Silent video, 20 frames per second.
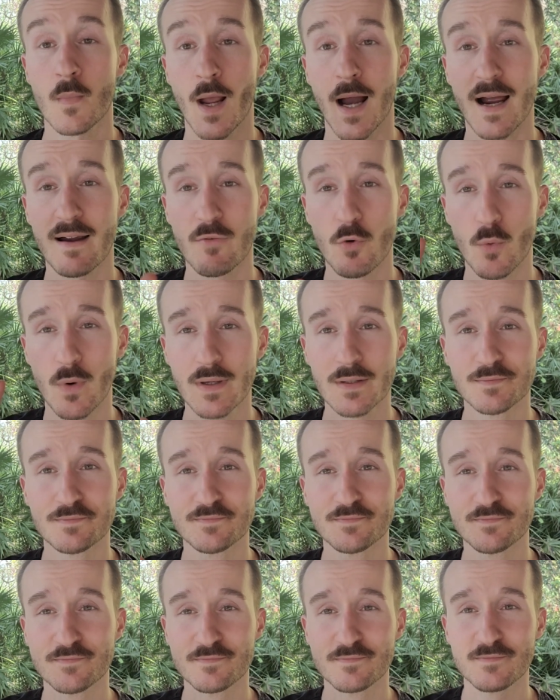Hi everyone,
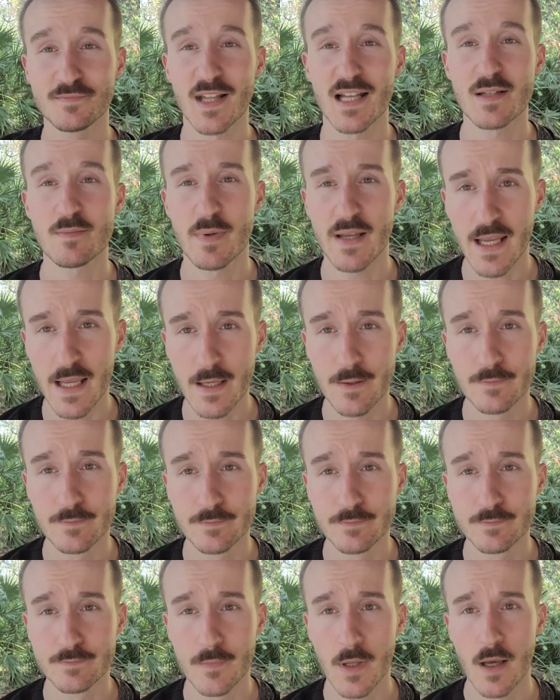let's begin.
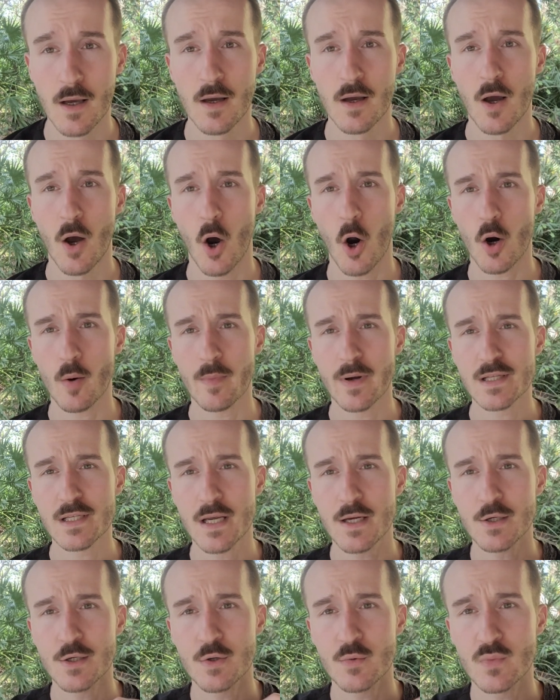
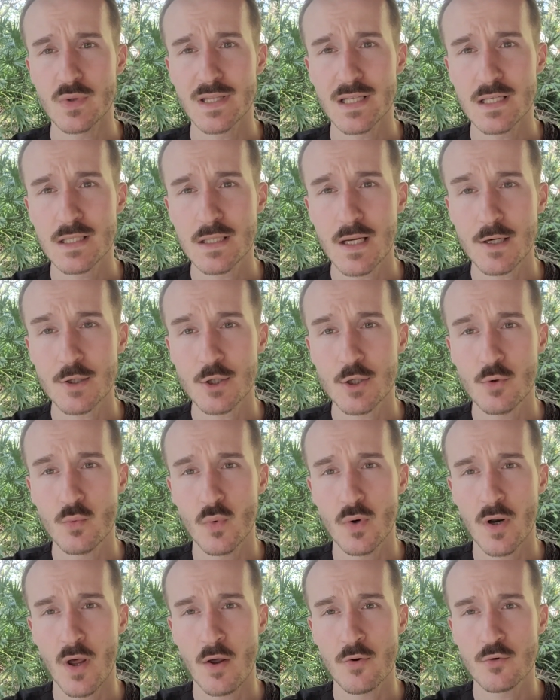Harmonization with this session
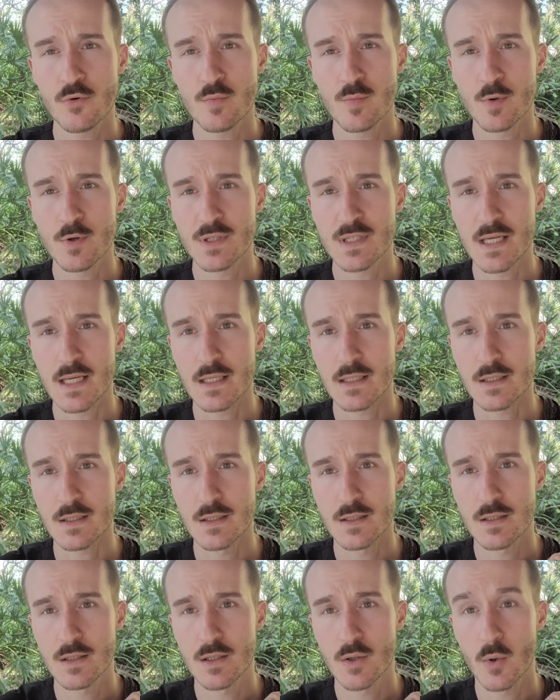100%,
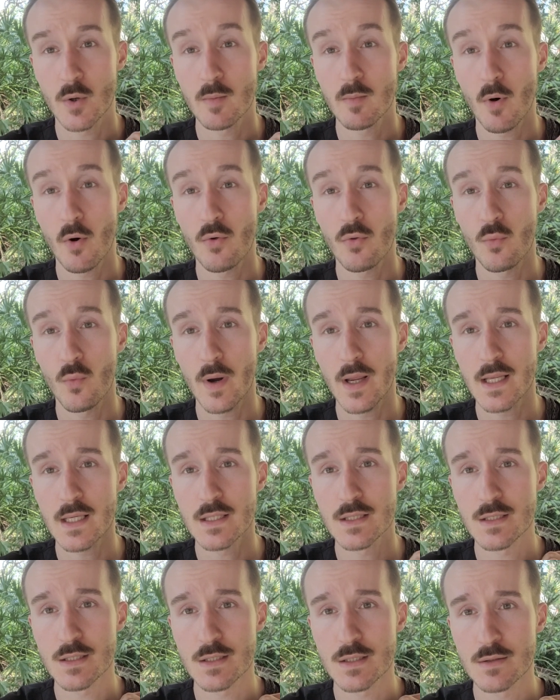going both
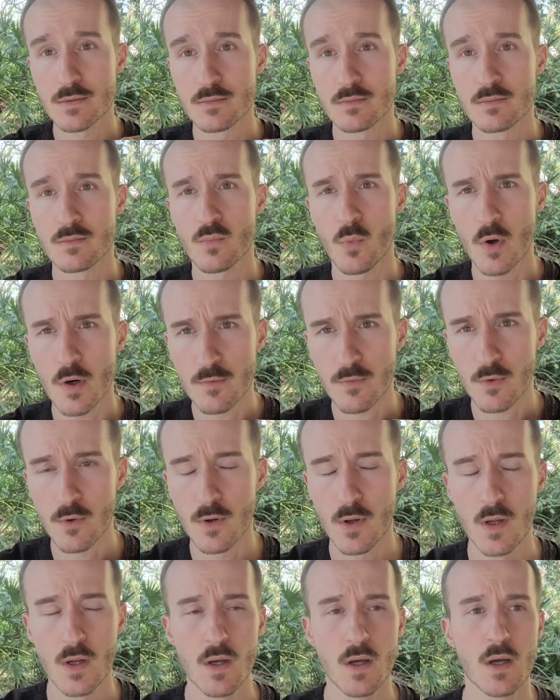ways. Wonderful.
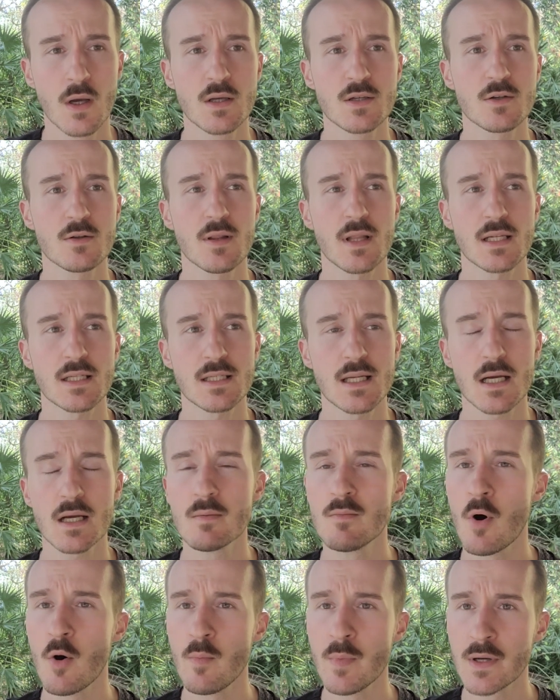So let's take a
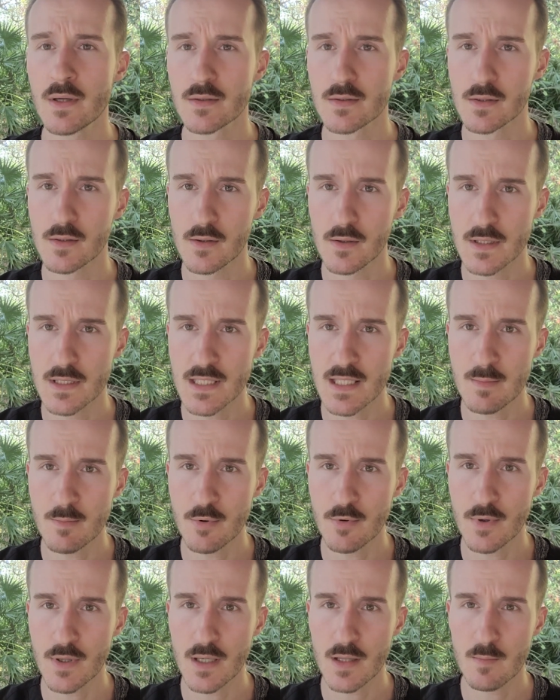moment to look
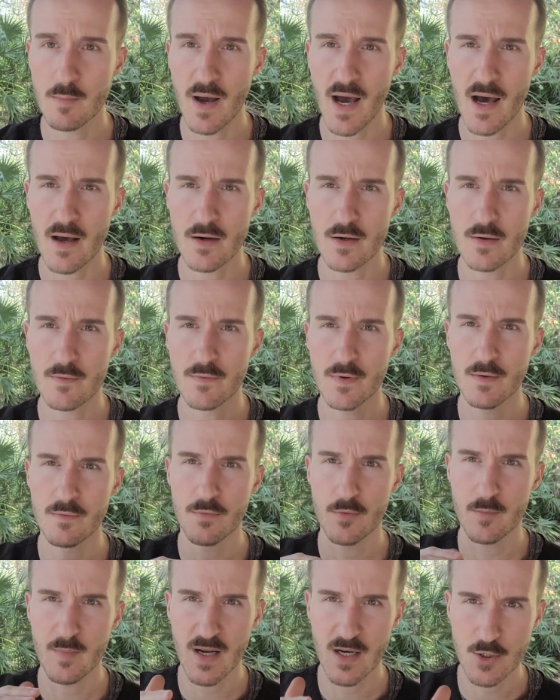deeper into the pattern of
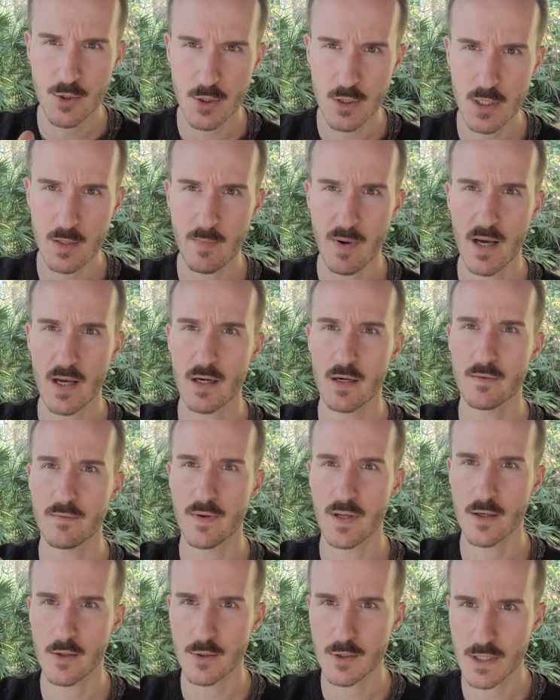information, the pattern of
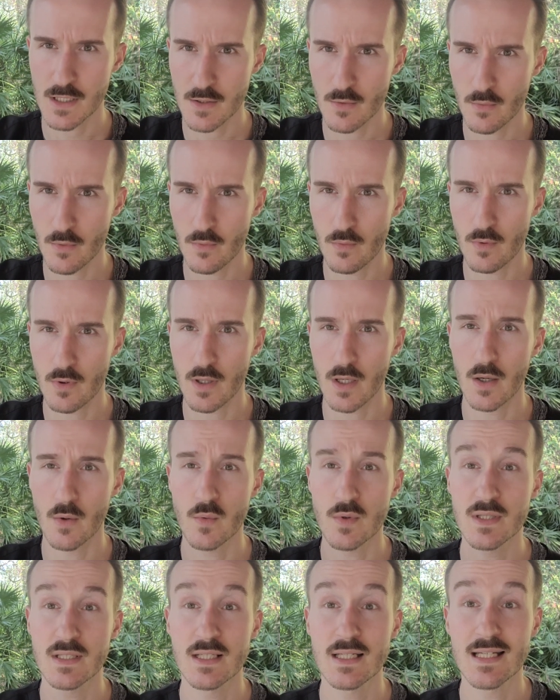energy that we're working
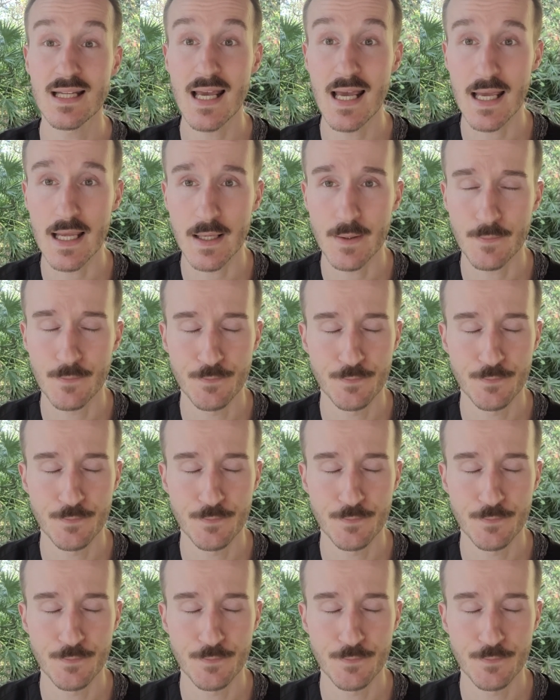with today.